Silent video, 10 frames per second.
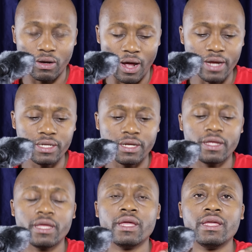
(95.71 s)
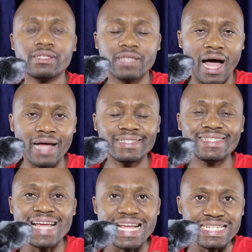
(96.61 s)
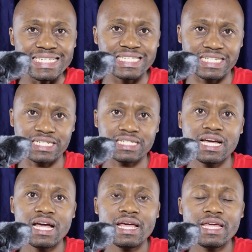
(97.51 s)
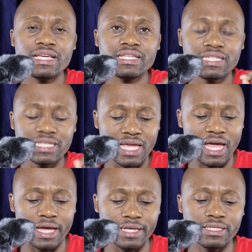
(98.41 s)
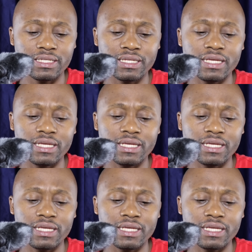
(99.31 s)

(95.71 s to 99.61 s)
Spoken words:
right, he is attending his case.